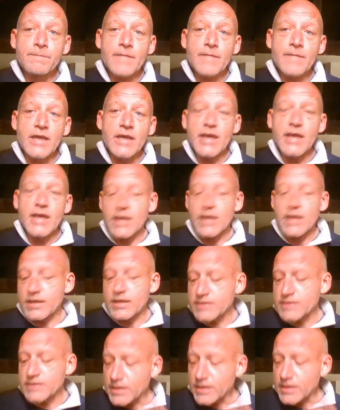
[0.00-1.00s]
yeah, like I
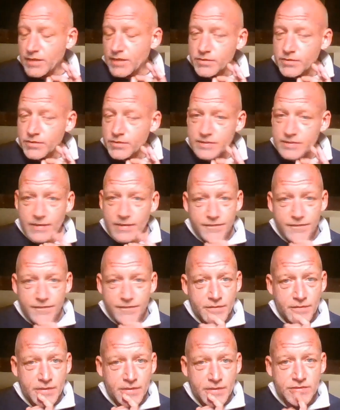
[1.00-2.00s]
said, I want to spend a few
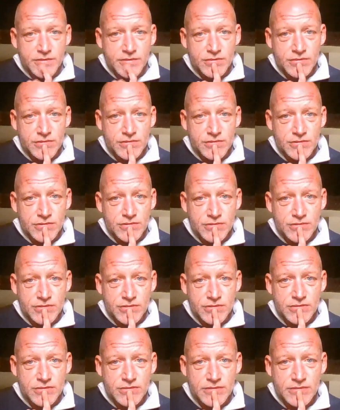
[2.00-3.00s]
minutes
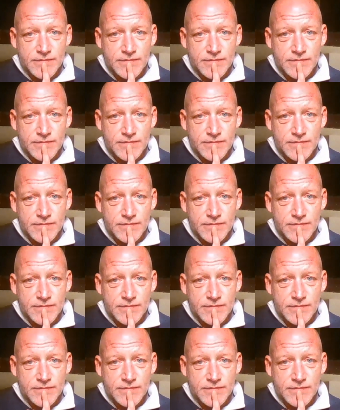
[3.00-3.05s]
just